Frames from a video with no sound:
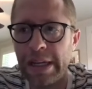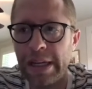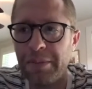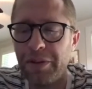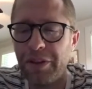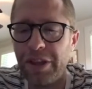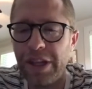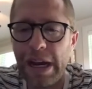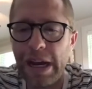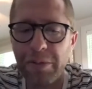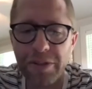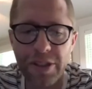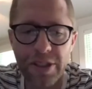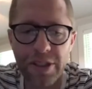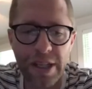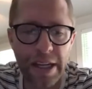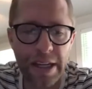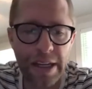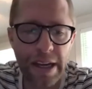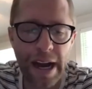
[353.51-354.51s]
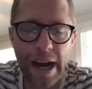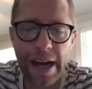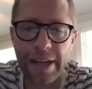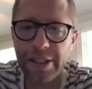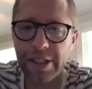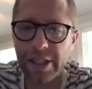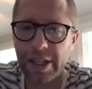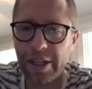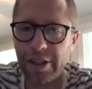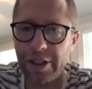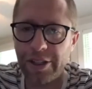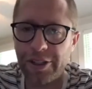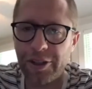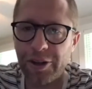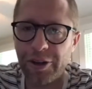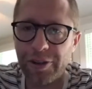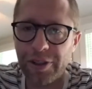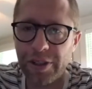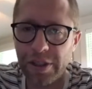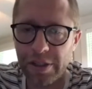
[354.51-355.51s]
But then I would say Isaac in the
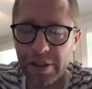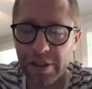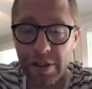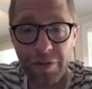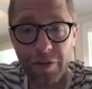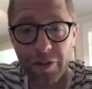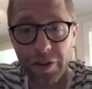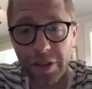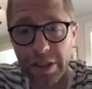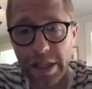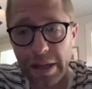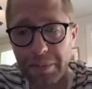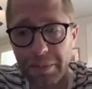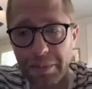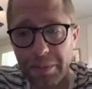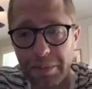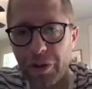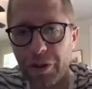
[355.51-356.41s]
churches, for example, when they're